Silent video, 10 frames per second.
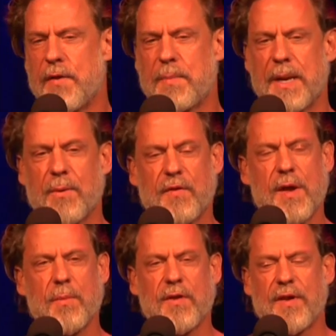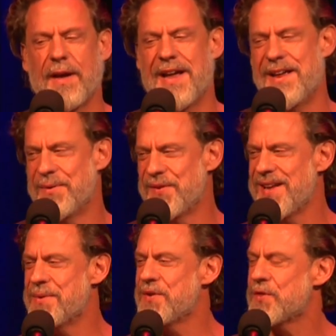But it
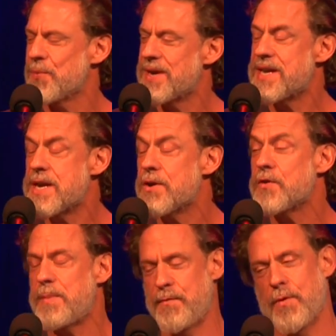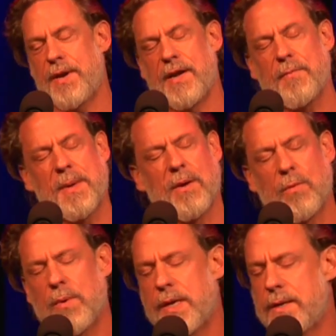was 3 years before he asked me out,
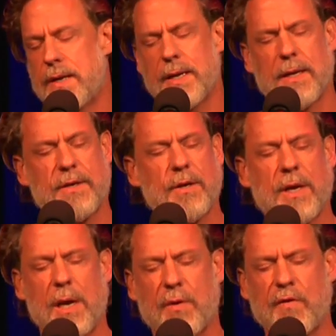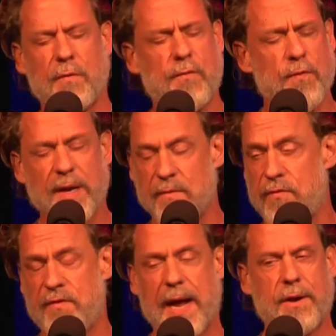and when he did, I got to tell you, I was so freaking
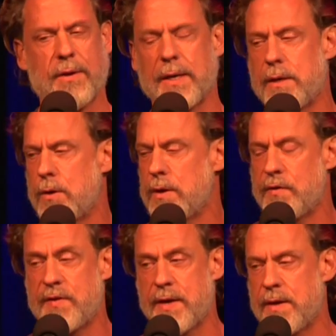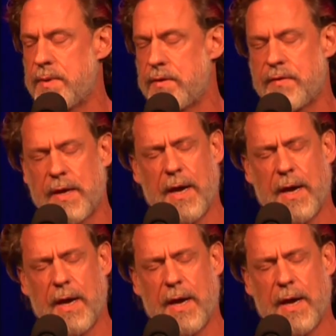flattered I could hardly stand it because